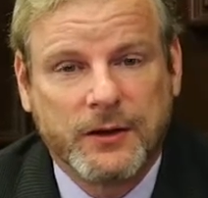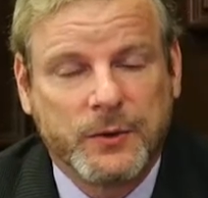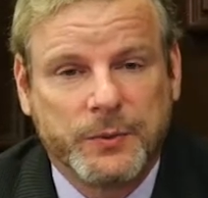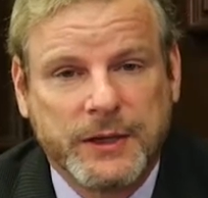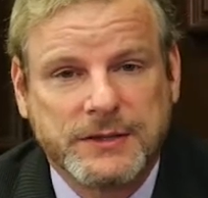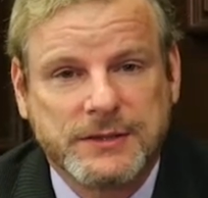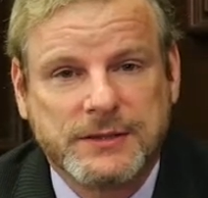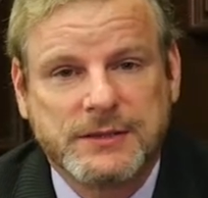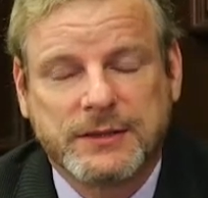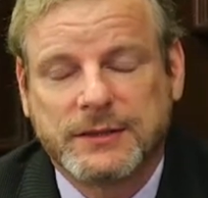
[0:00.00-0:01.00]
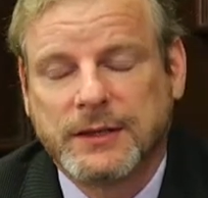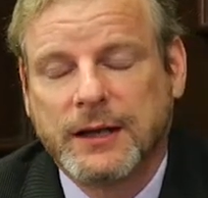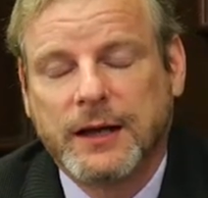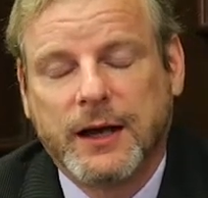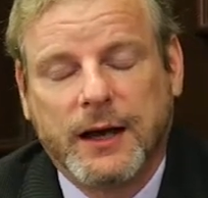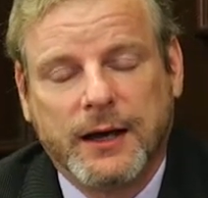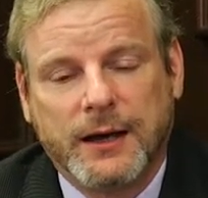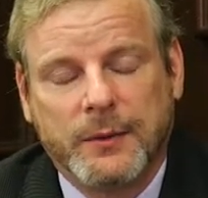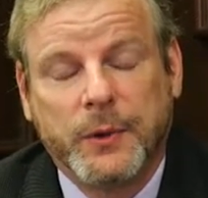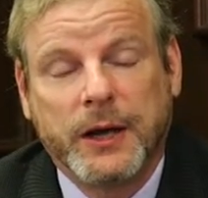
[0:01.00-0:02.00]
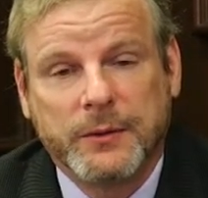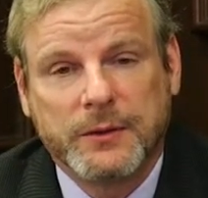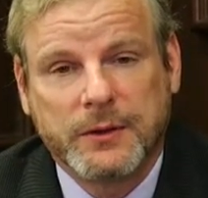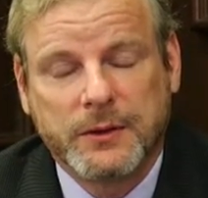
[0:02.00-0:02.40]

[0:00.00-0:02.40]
other places. But